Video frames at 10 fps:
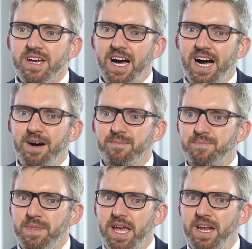
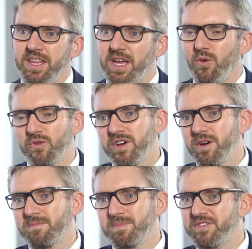And I think
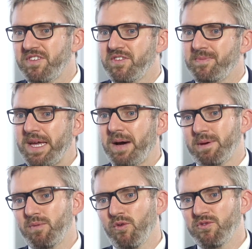also businesses
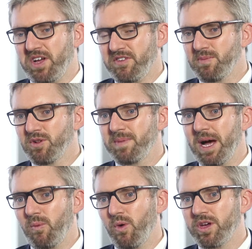becoming more flexible
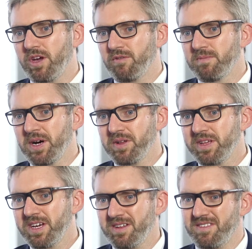about working
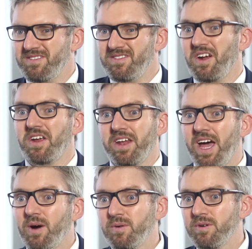remotely. It's only an
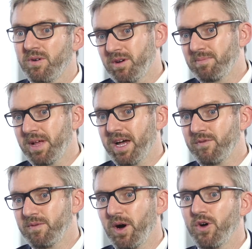hour on a plane
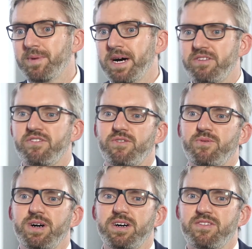from Hobart
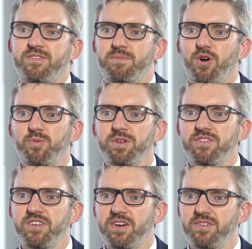to Melbourne,
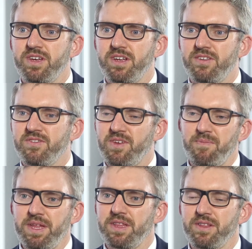so it is
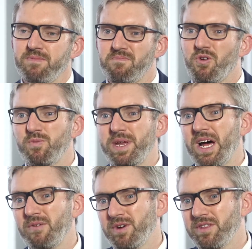something that could be
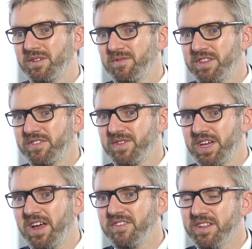done
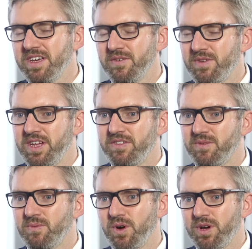relatively easily if you need
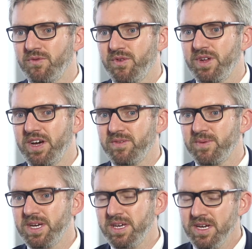to work a few days a
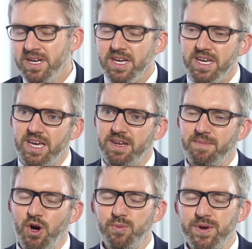week in
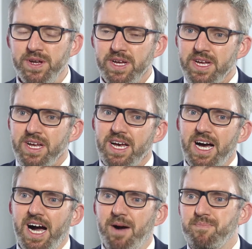Melbourne.
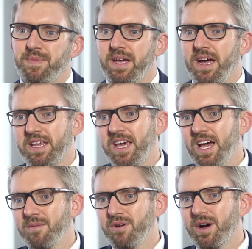And
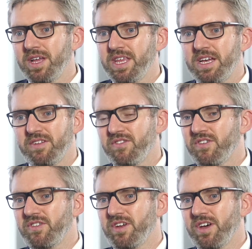Canberra, I think it's
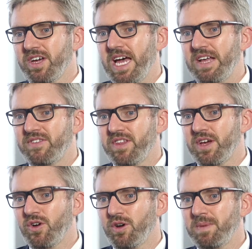just a case that the
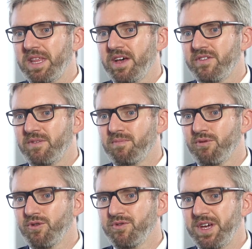economy there is
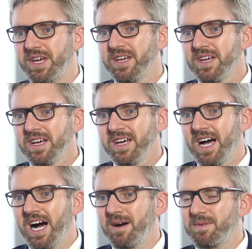improving.
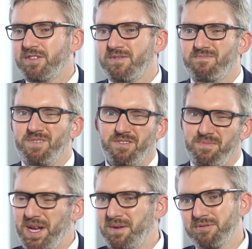It's
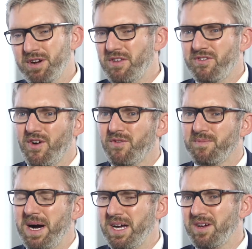been a pretty soft
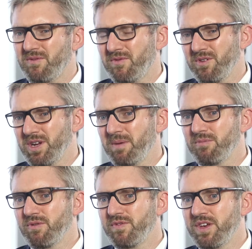market for a
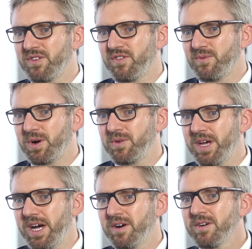number of years as well
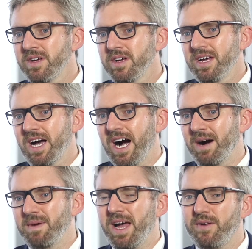now.
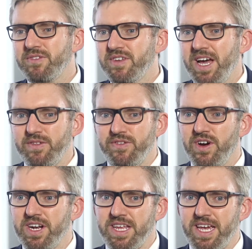
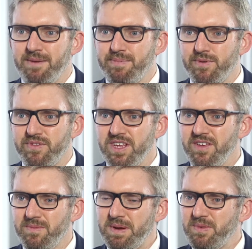Outside of the capital
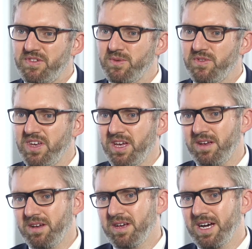cities, I mean, we're still
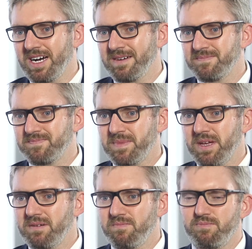seeing
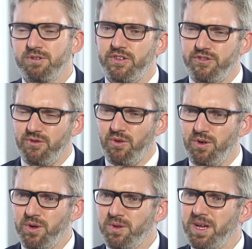pretty strong
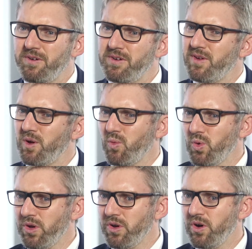growth in areas like
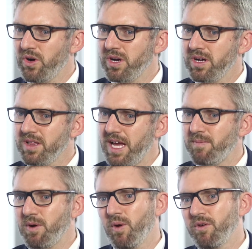Wollongong, Lake
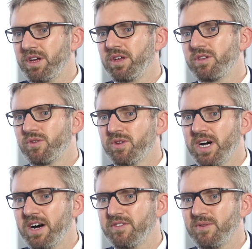Macquarie,
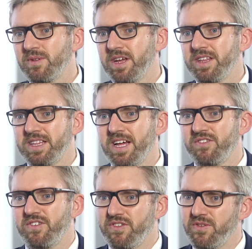Newcastle, and I think
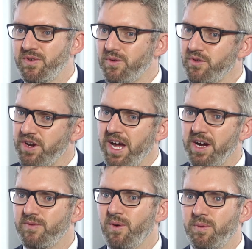that's just the filtering
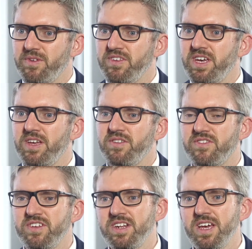out of what we're seeing in
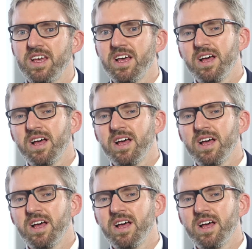Sydney.